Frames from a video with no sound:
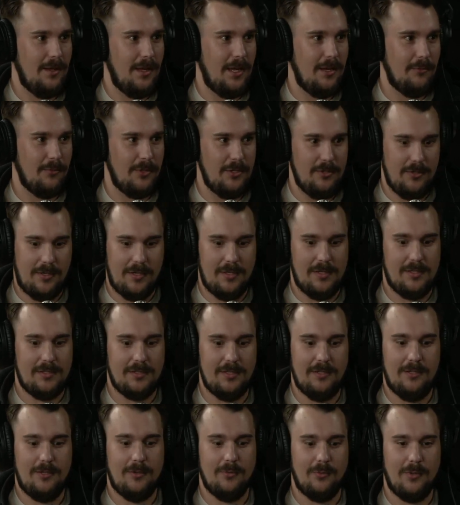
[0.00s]
And when you
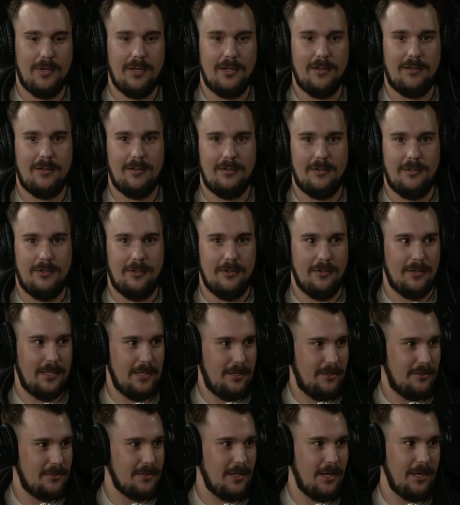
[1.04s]
consider what, you know,
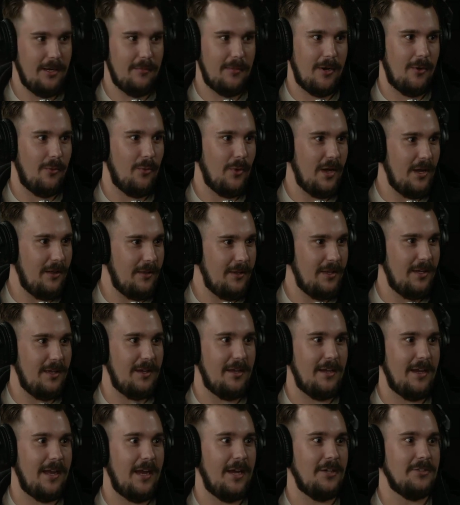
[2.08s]
like you're talking about, wailing
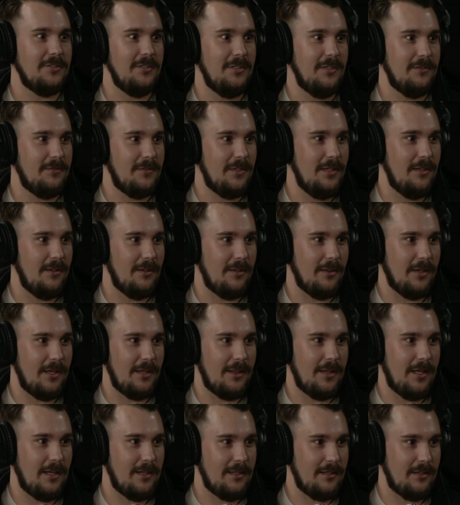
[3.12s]
and gnashing of teeth,
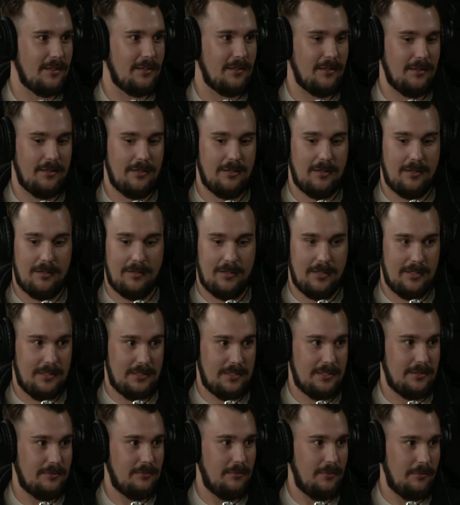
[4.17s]
like that, uh,
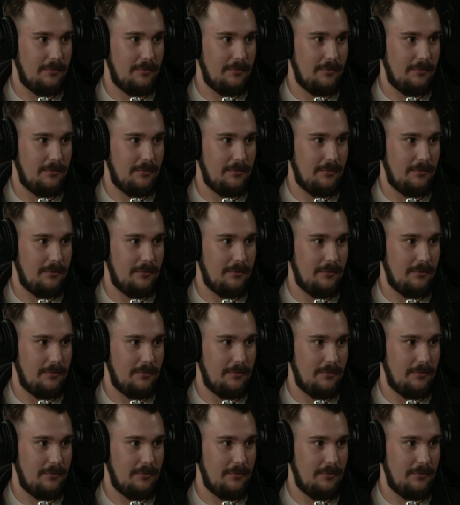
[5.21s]
it's